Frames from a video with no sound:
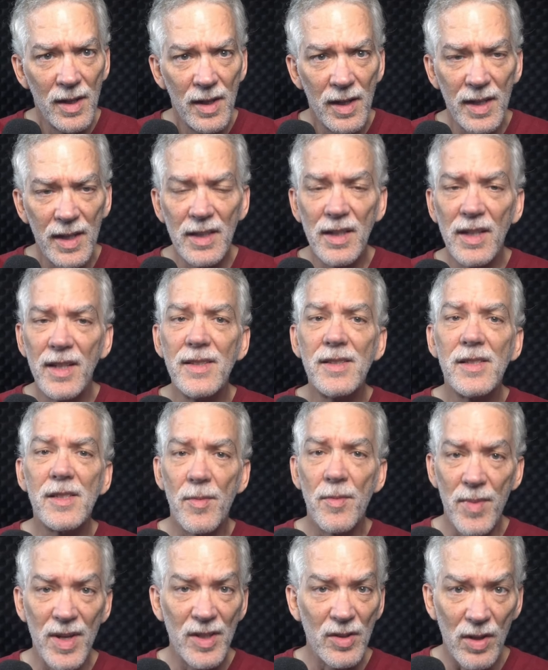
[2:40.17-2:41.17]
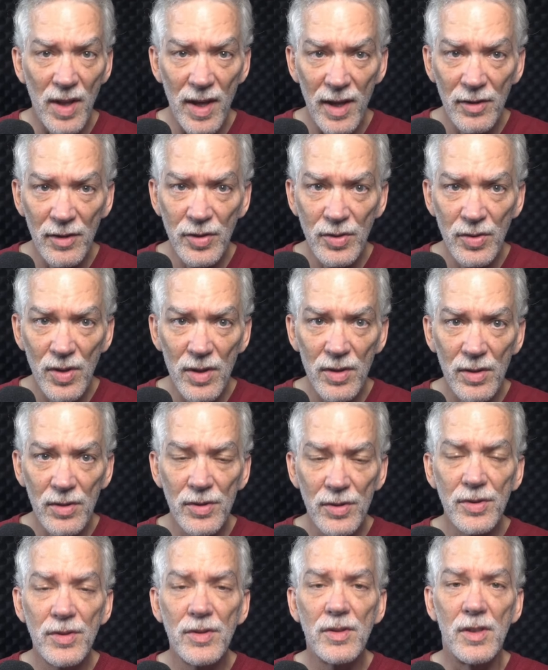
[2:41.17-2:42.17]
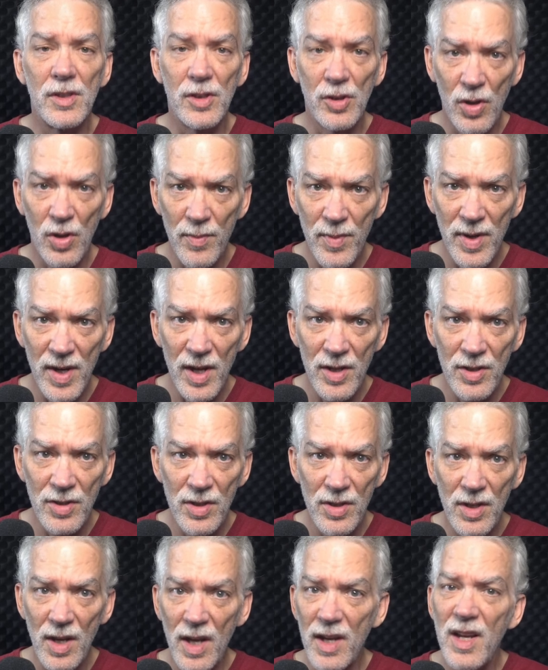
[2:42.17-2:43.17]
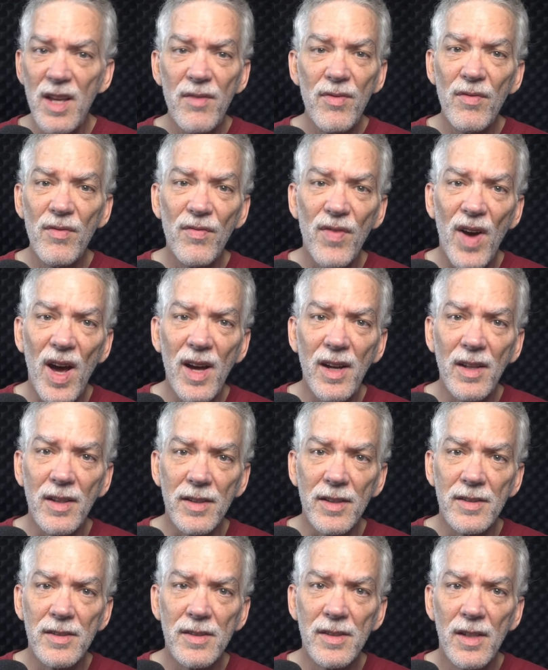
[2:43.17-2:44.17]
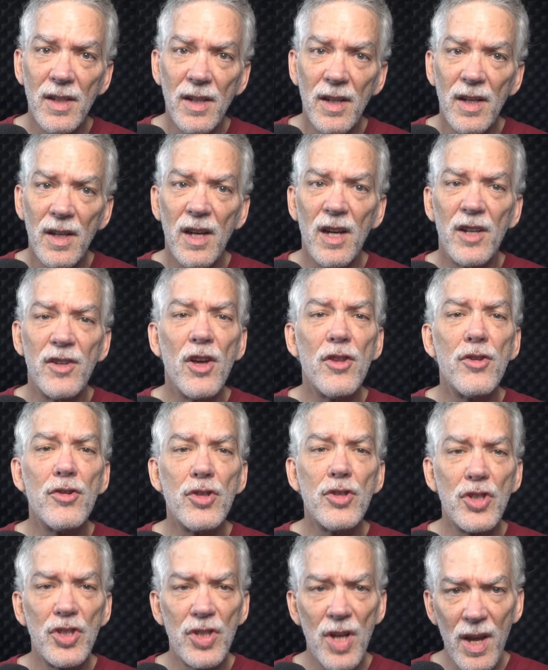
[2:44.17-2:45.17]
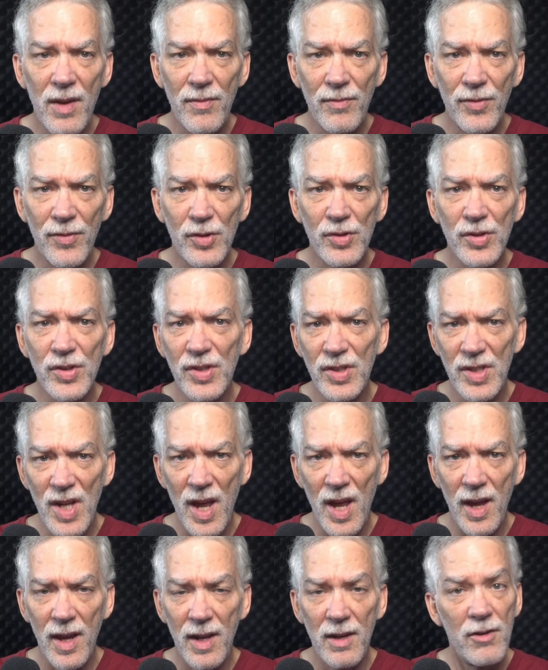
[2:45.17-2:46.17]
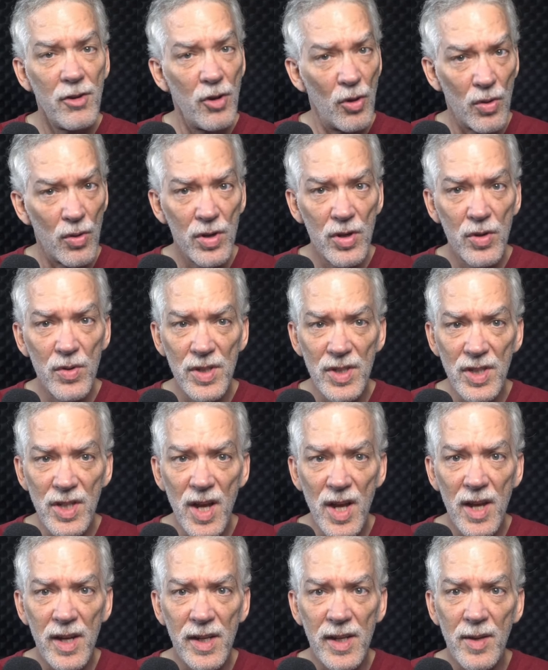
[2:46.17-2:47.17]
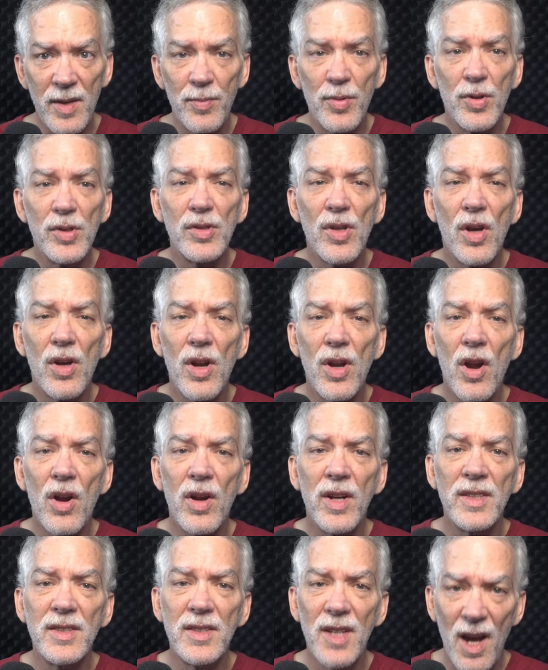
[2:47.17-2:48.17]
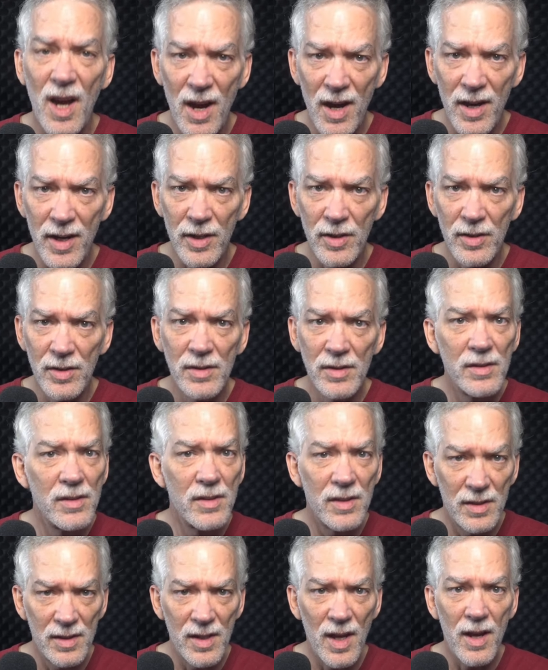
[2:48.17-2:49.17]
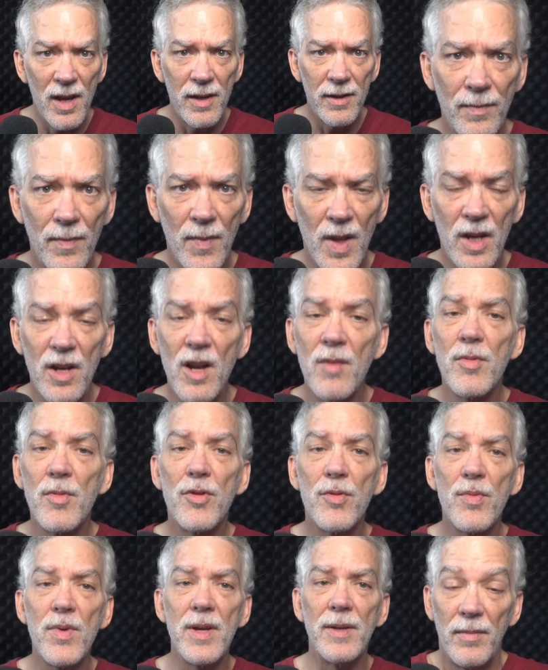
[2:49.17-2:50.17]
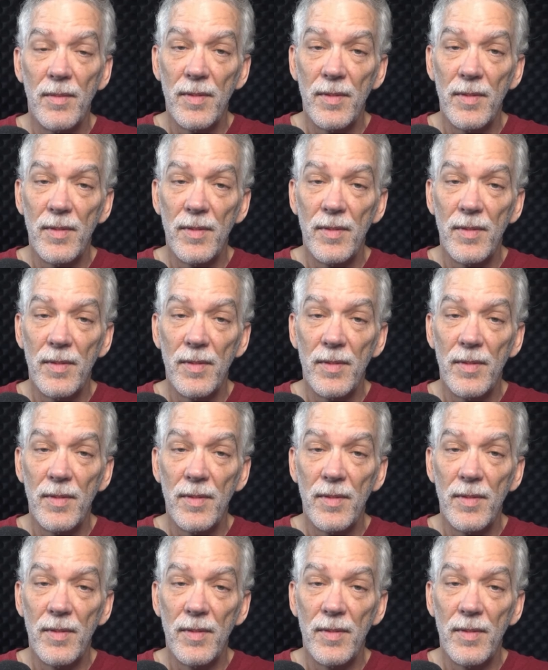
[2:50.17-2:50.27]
It leads to mental health struggles, discrimination, and even violence. Another shameful stain your Christianity puts on our entire society. Number three.